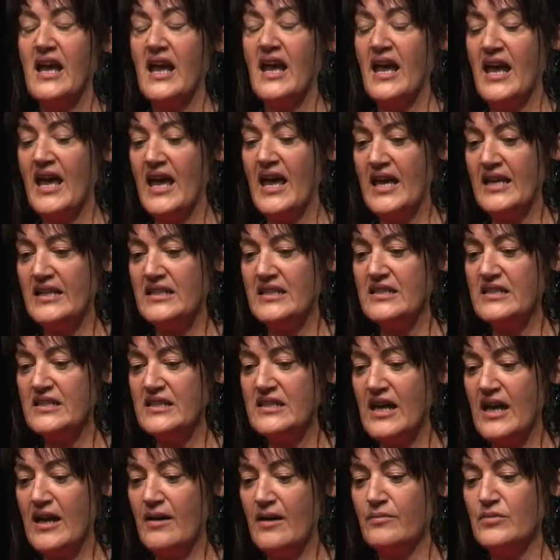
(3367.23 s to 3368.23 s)
and
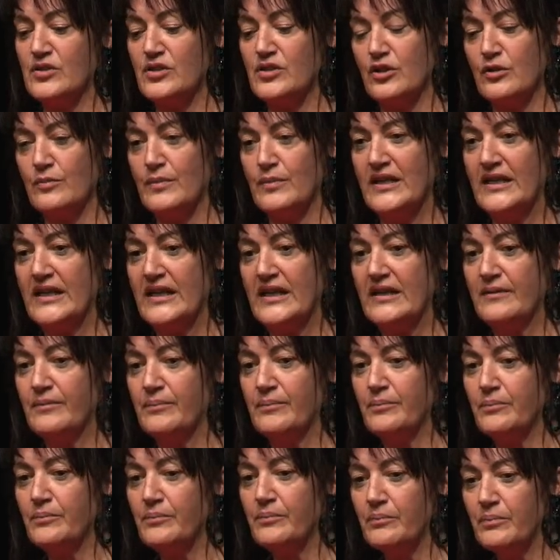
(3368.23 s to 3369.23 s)
too many
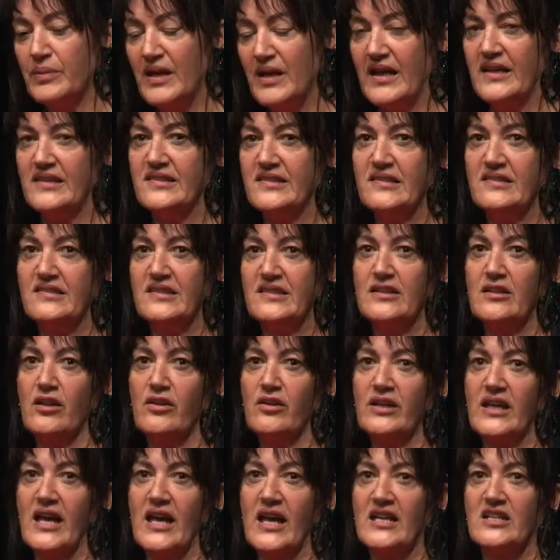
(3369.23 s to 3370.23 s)
places and
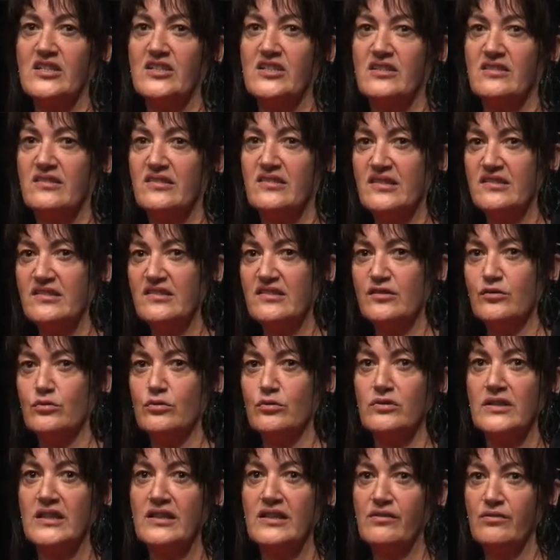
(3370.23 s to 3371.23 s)
locations and
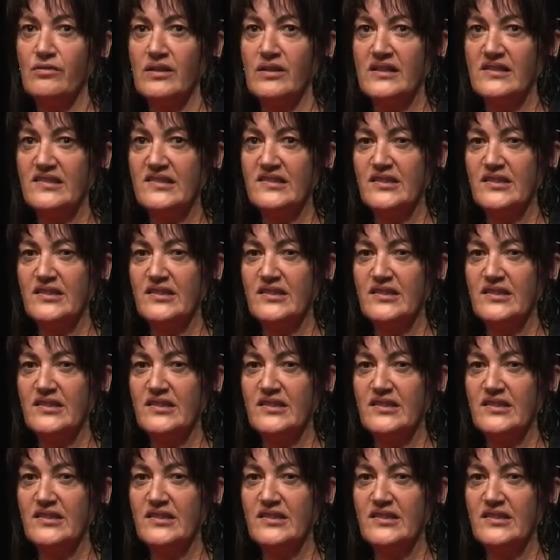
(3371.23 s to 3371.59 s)
story threads.